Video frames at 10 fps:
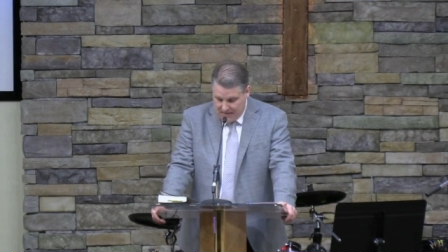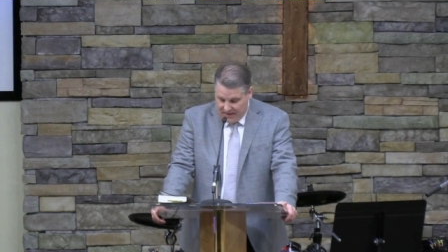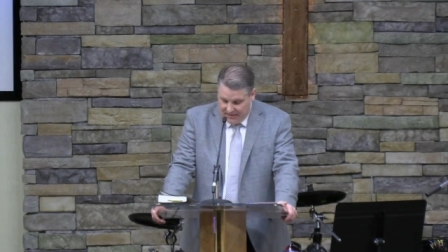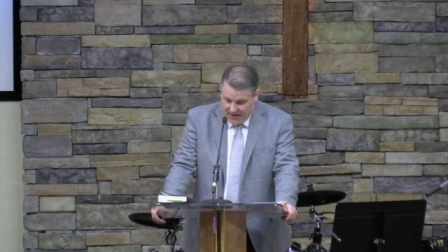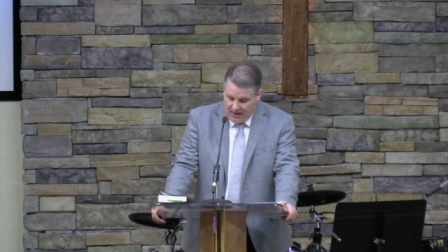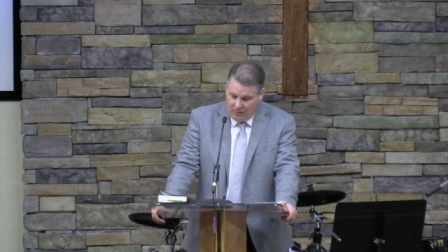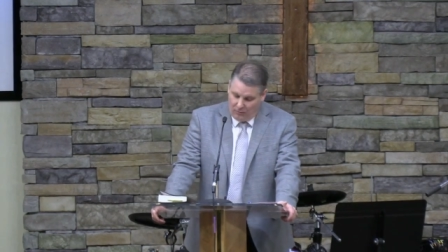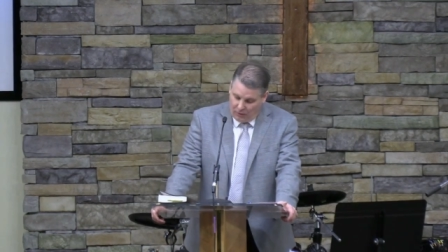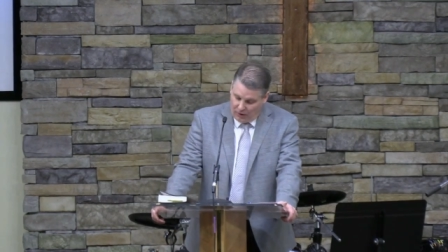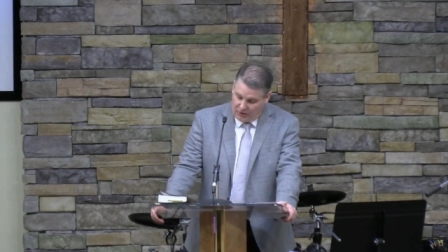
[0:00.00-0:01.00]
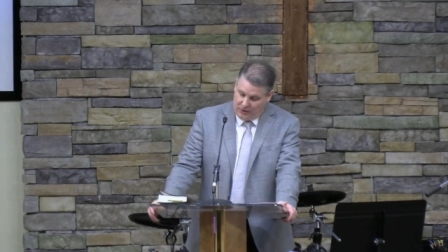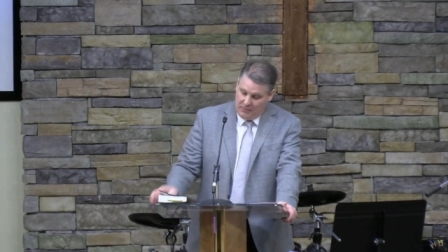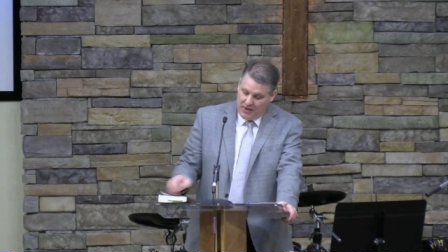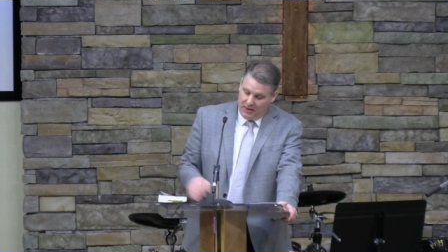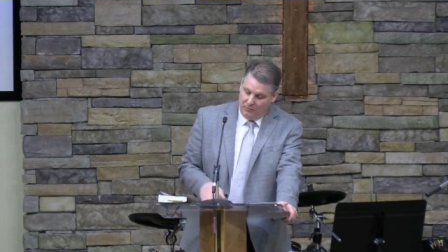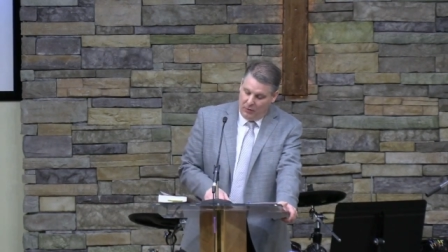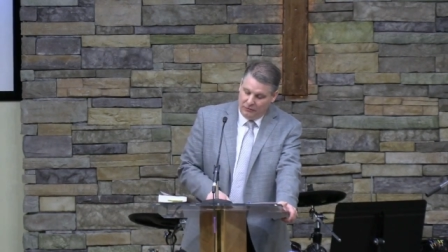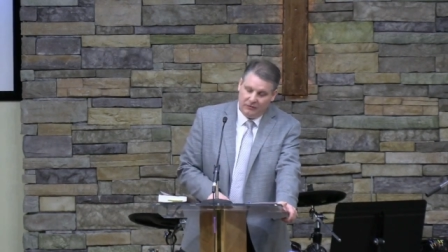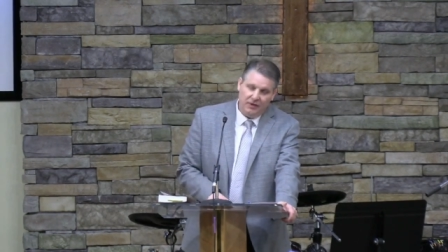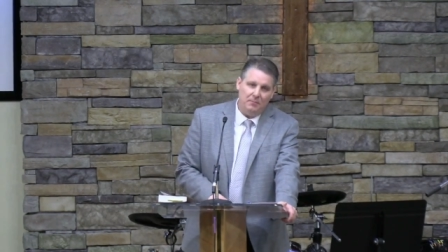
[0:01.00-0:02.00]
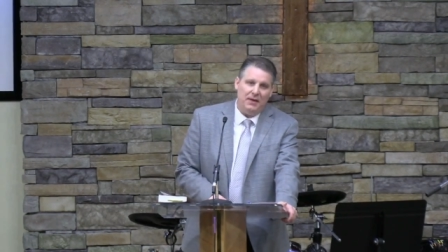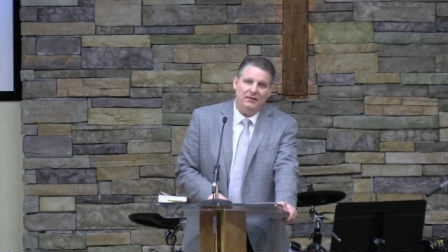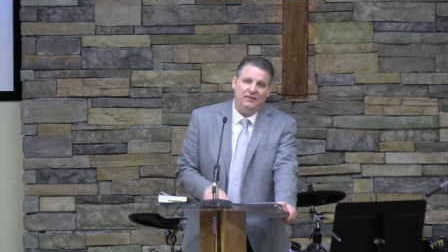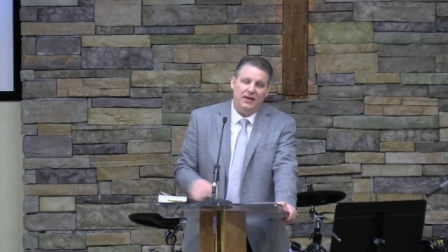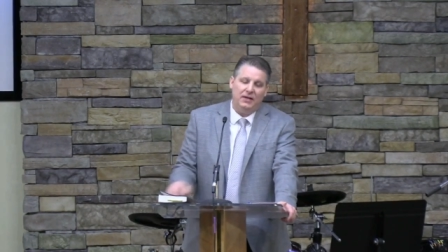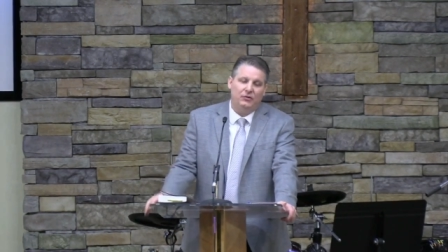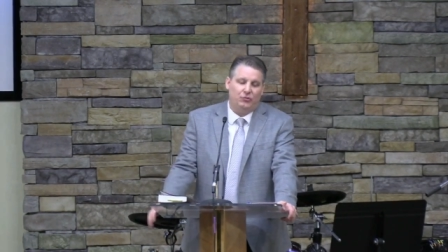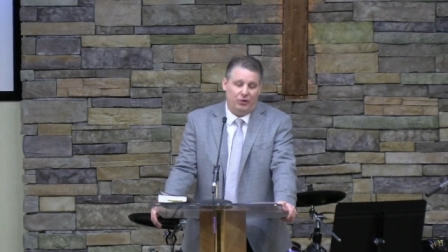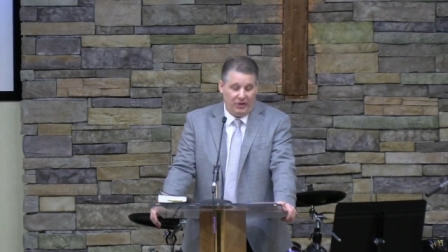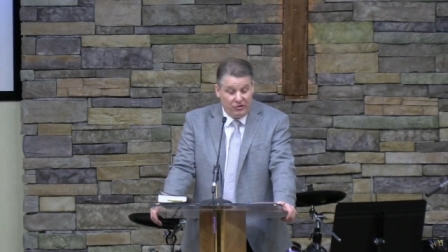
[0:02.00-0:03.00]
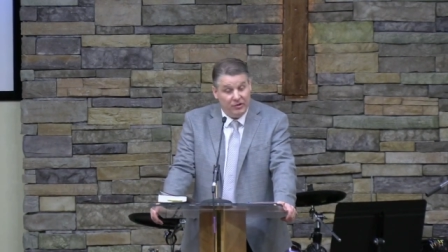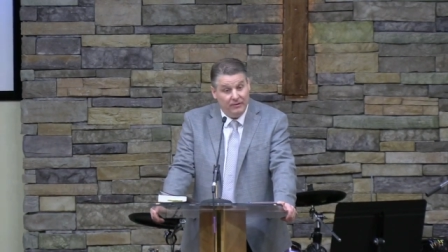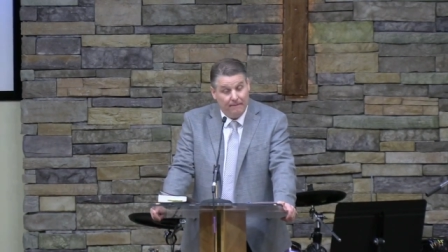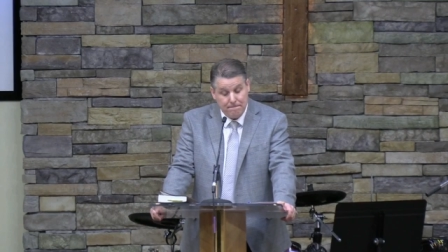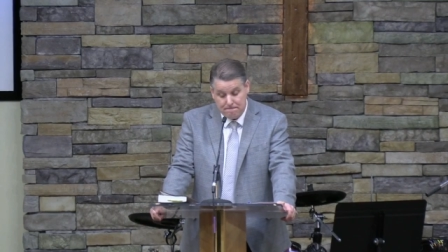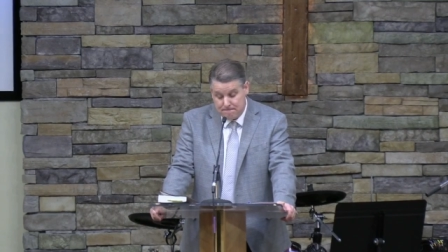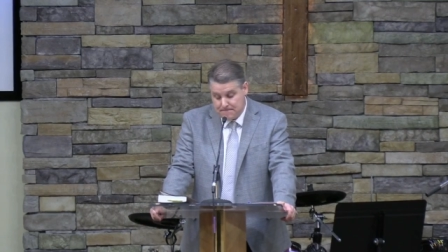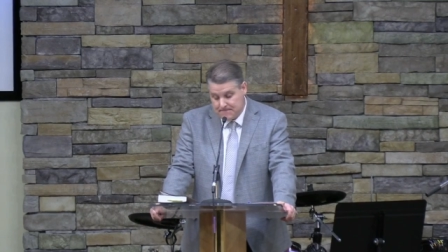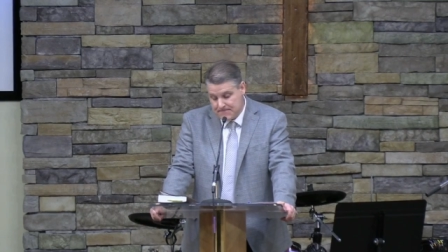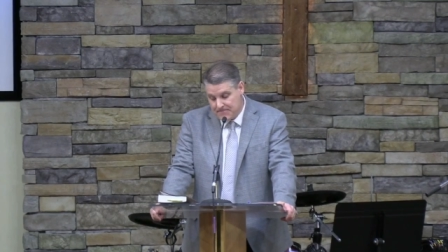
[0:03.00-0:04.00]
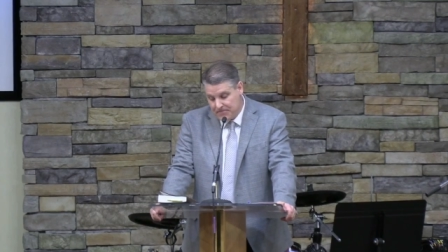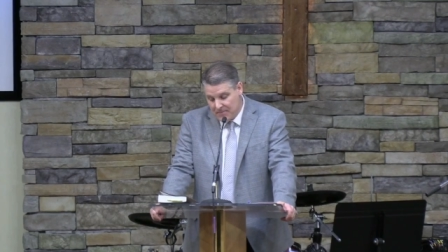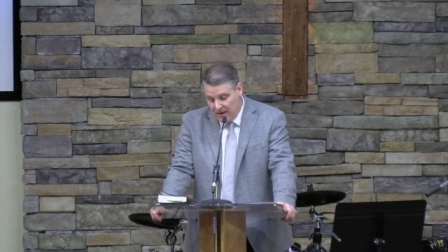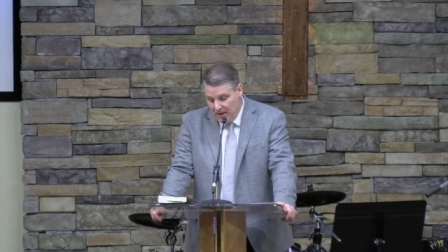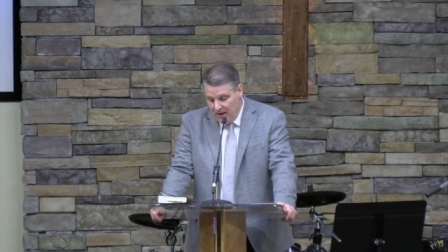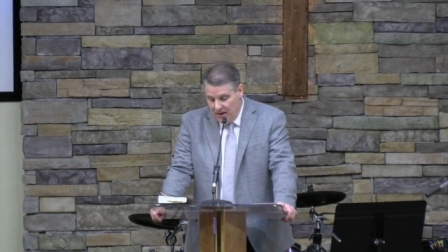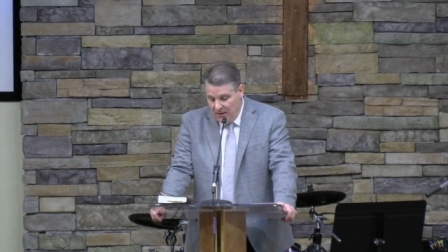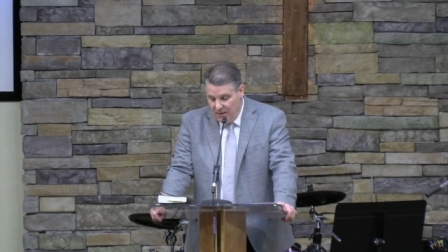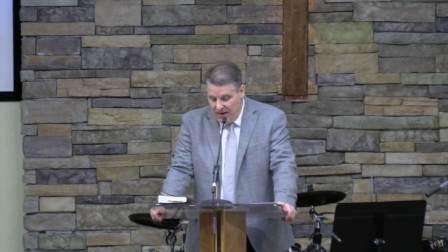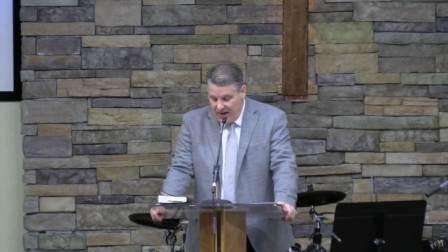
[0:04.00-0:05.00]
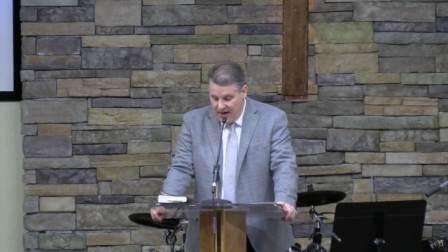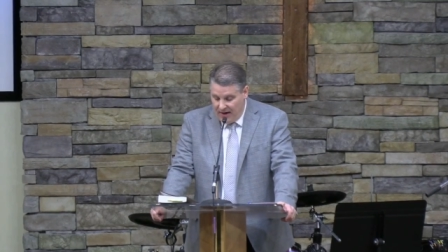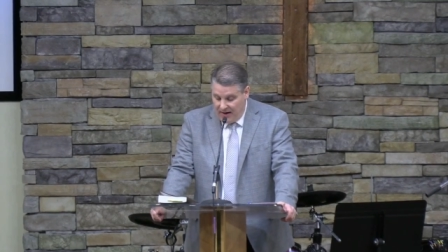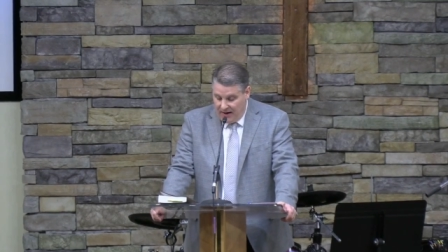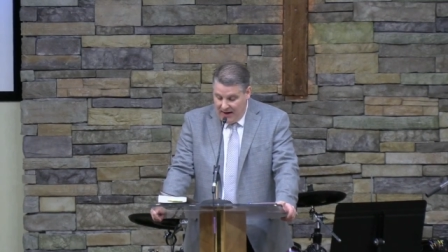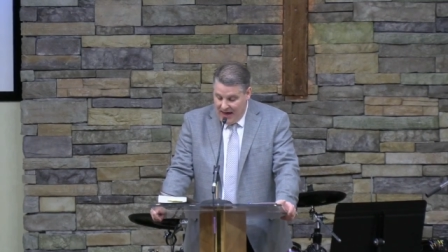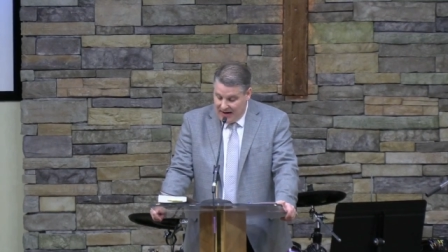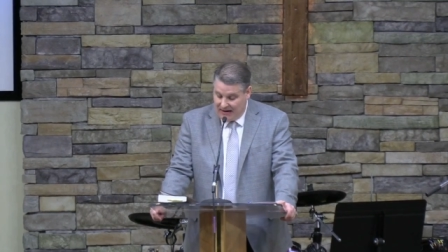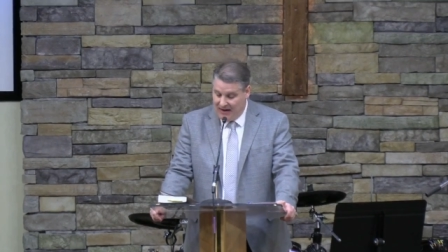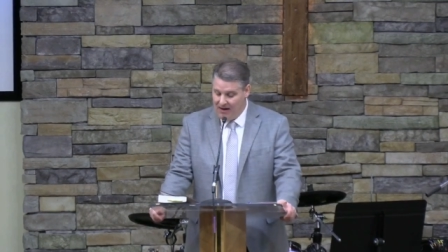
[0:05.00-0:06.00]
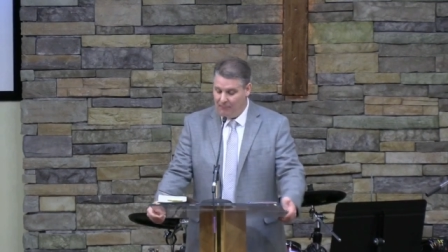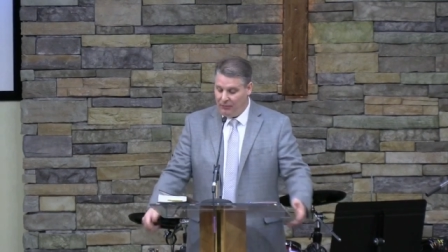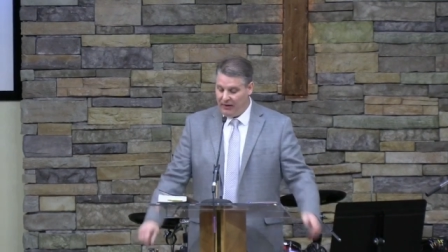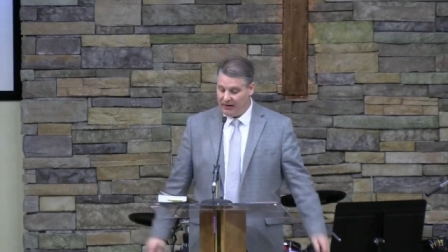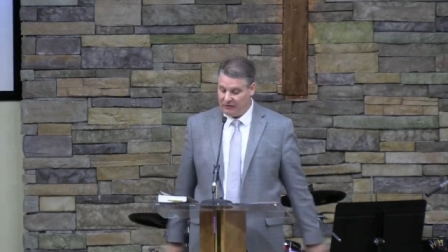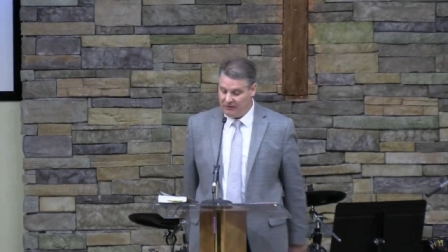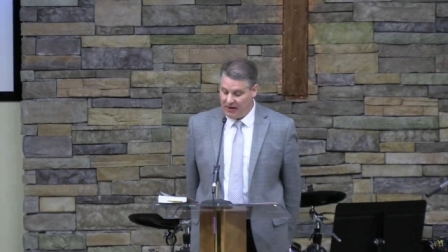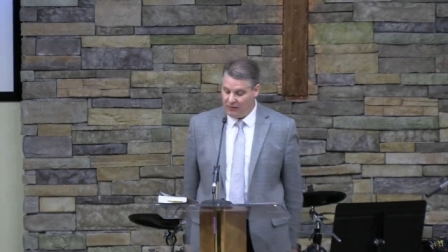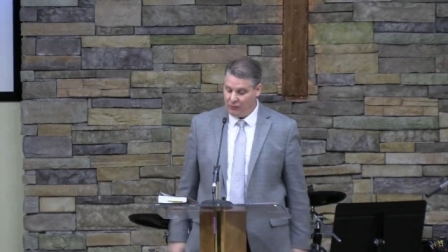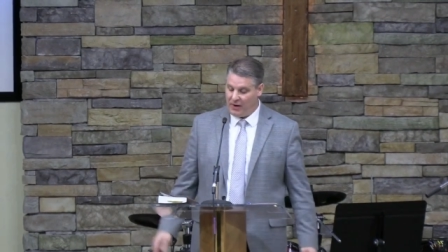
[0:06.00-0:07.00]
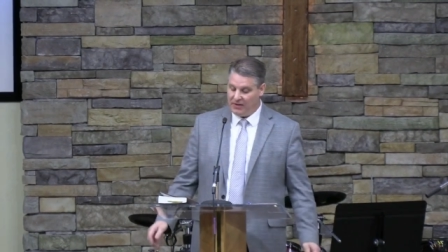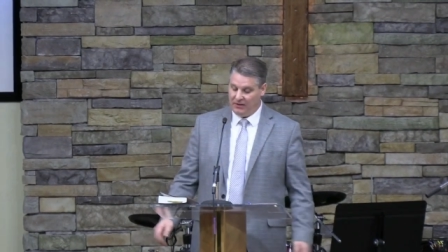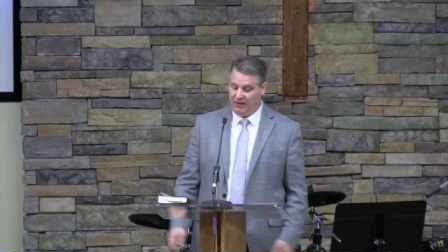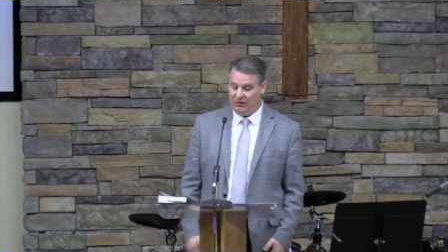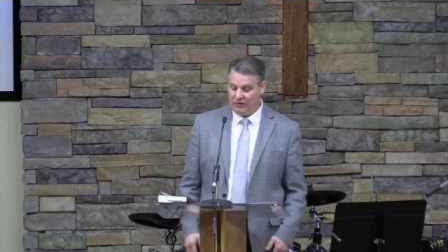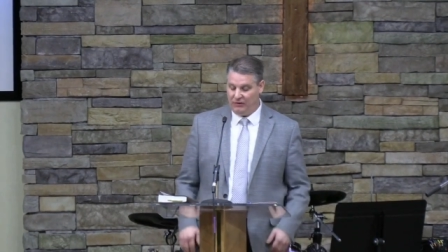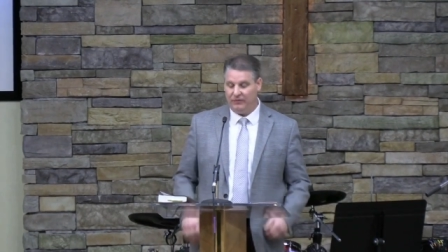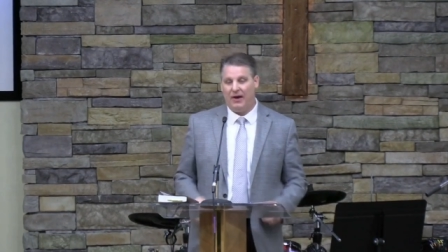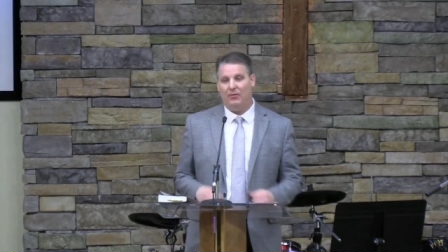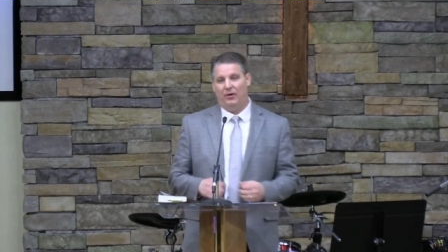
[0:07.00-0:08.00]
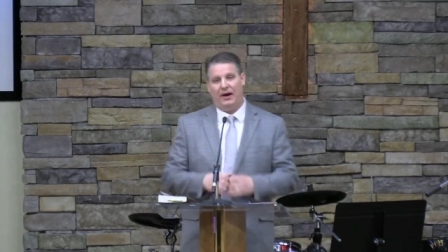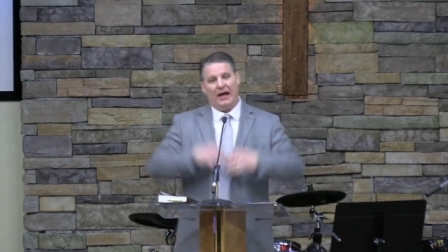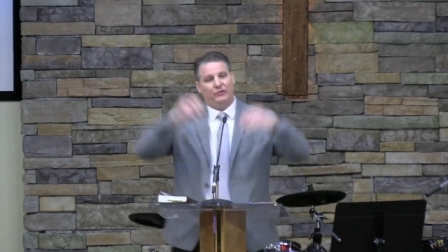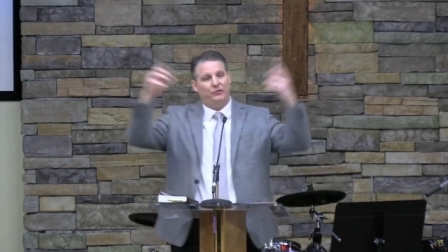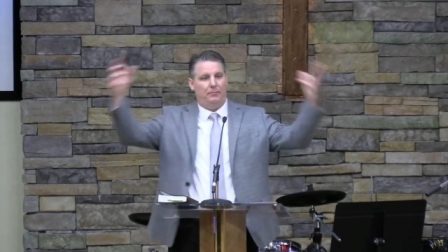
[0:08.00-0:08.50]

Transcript: They were committed mostly to maintaining tradition they had a complex set of regulations that were extra